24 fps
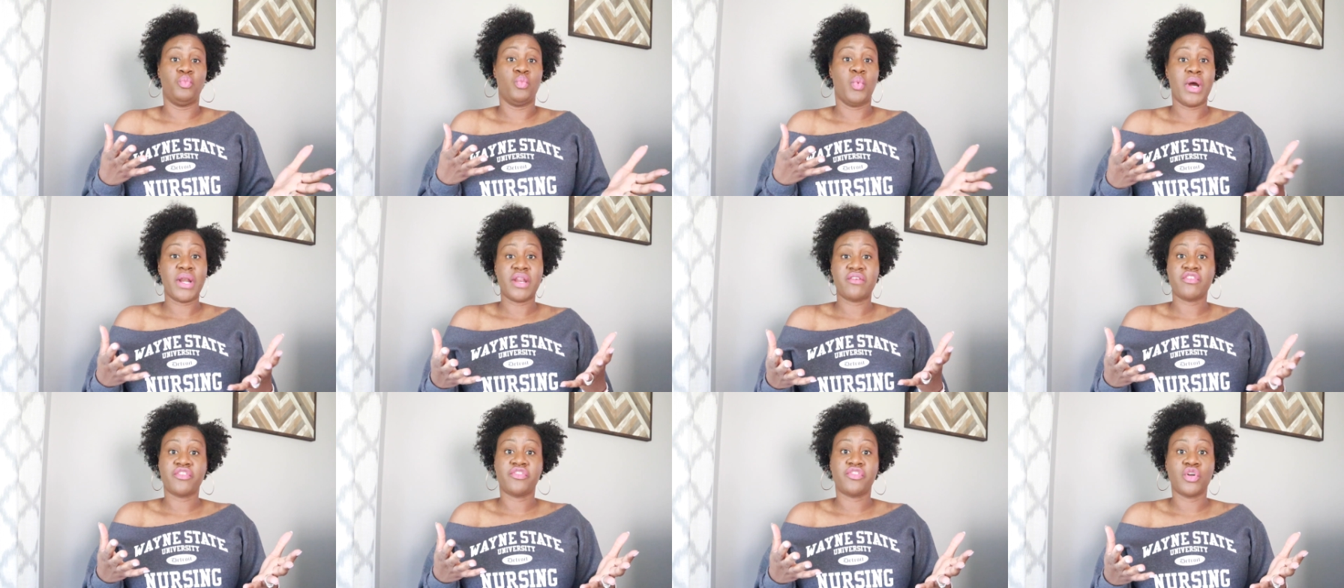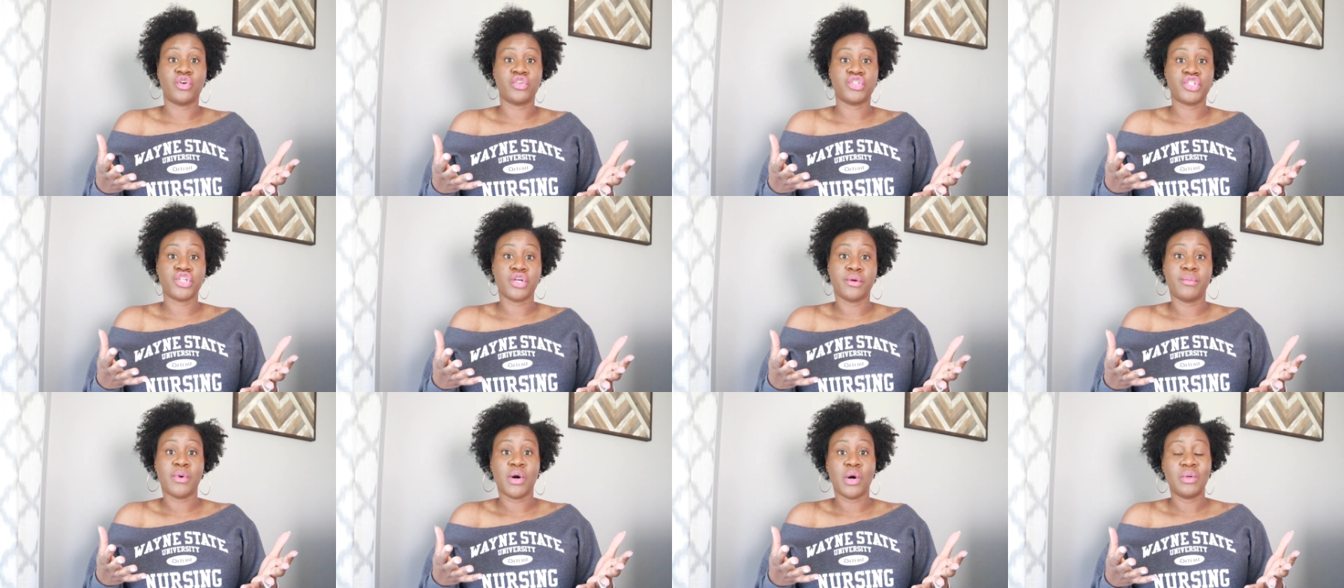whatever floats
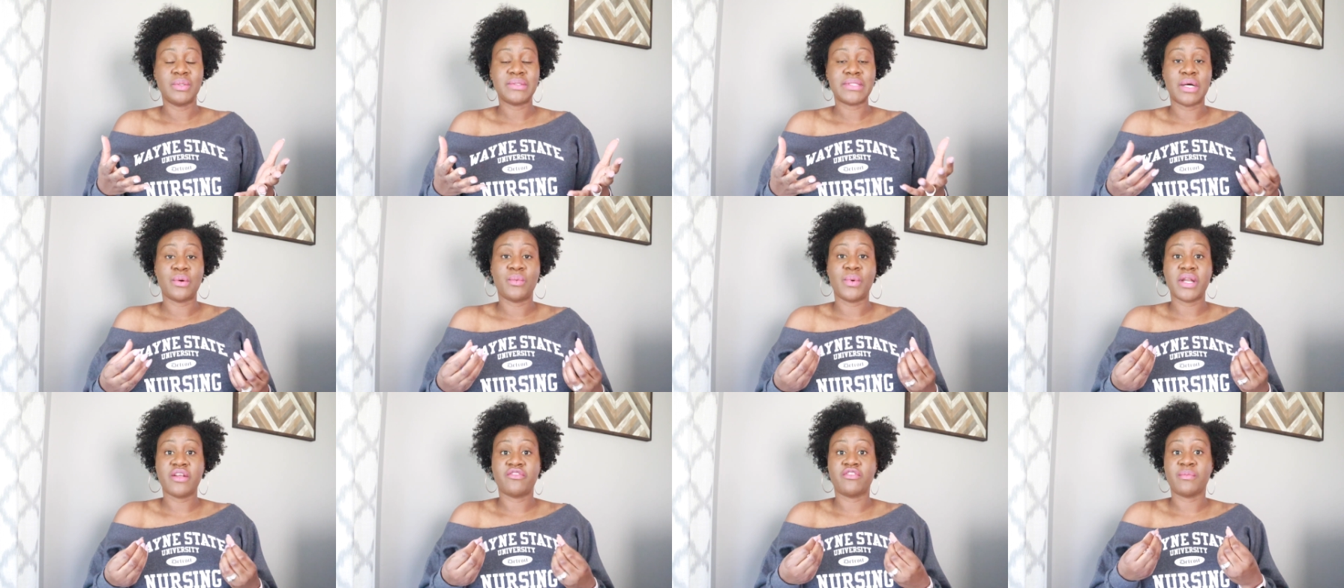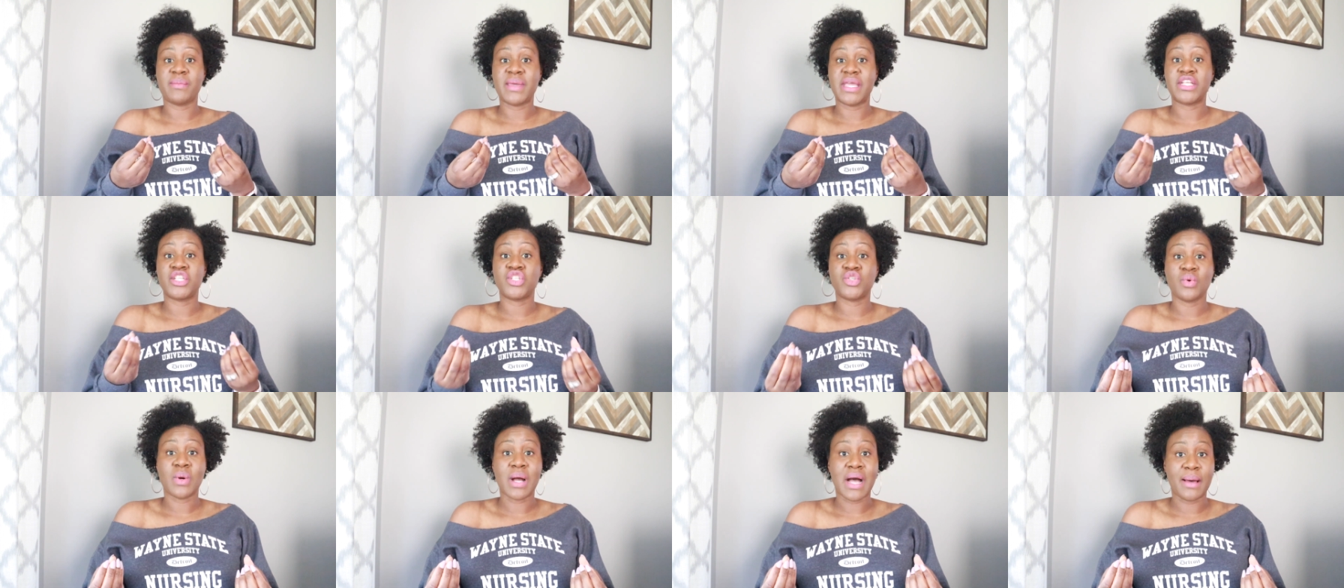your boat and whatever
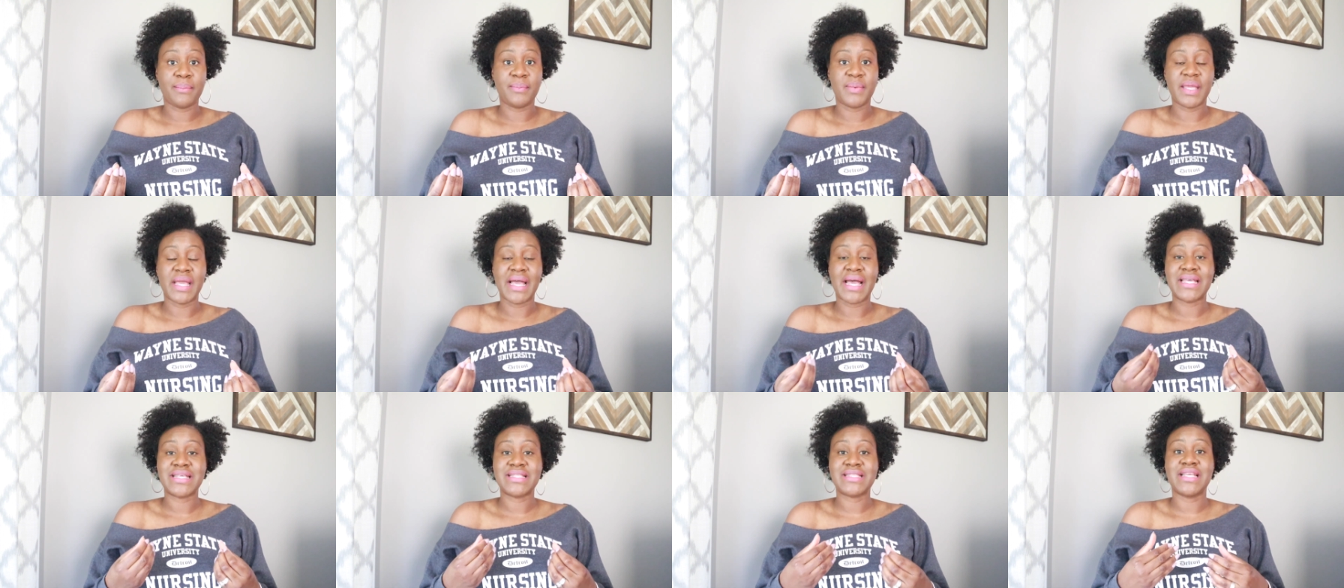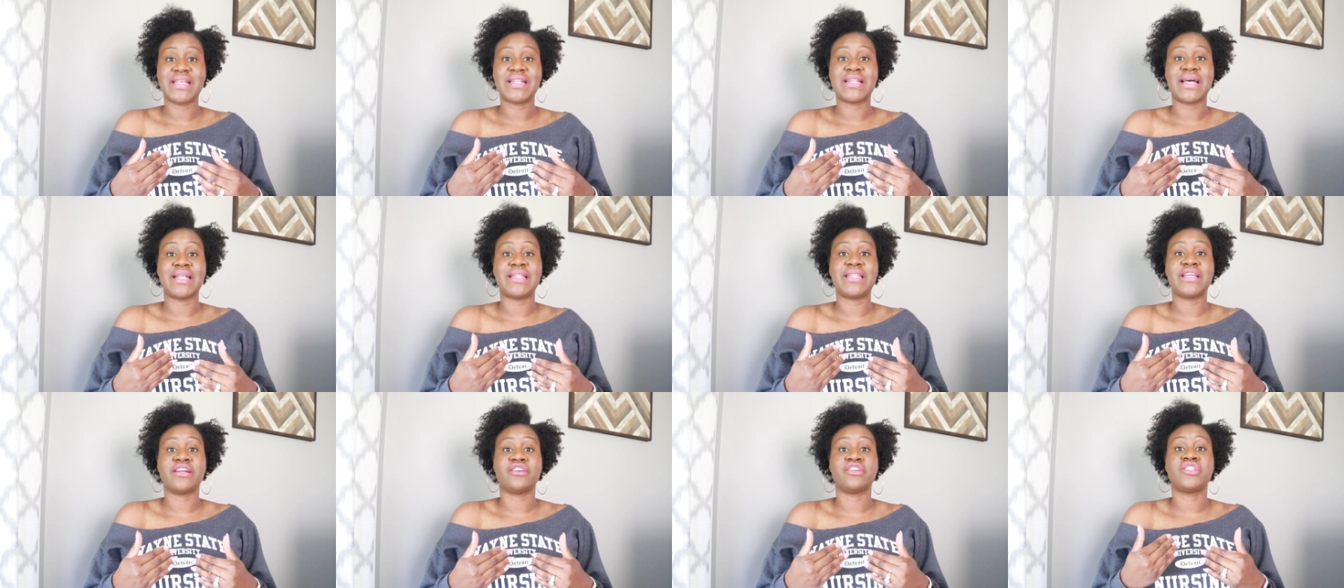makes you happy i think
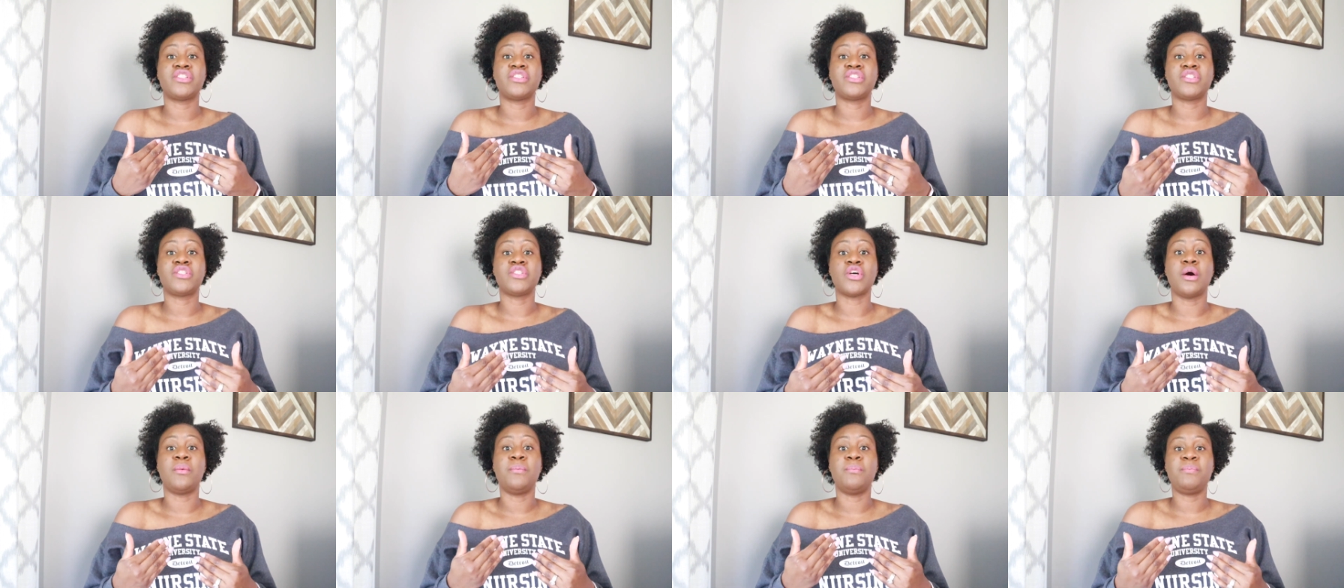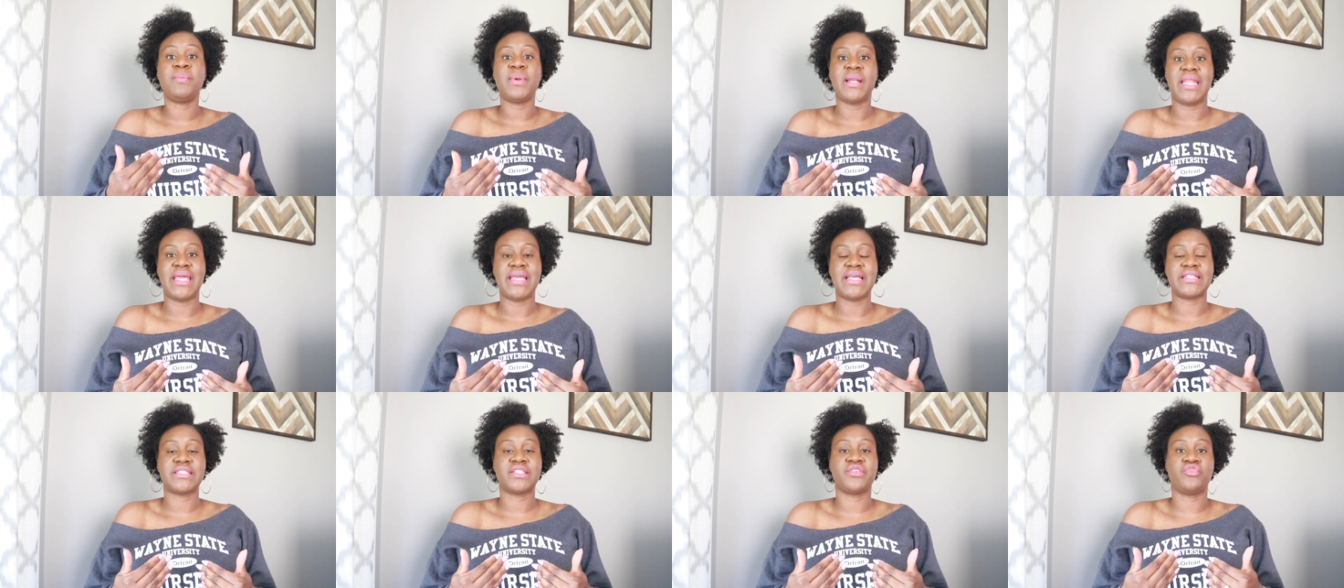that there's some
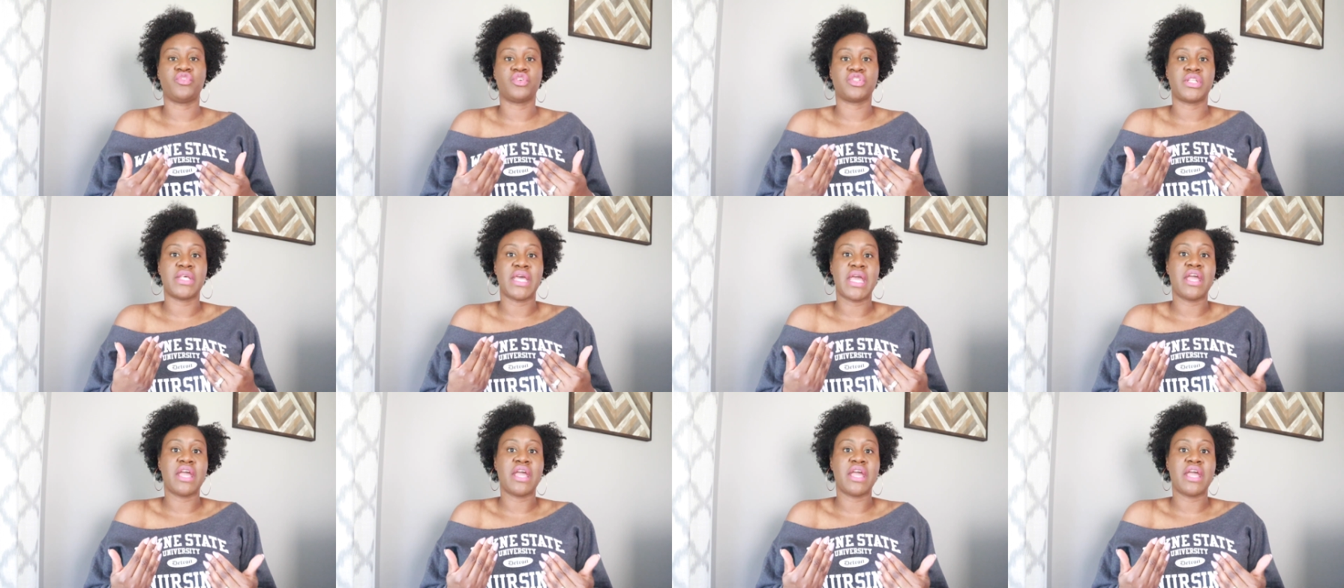place for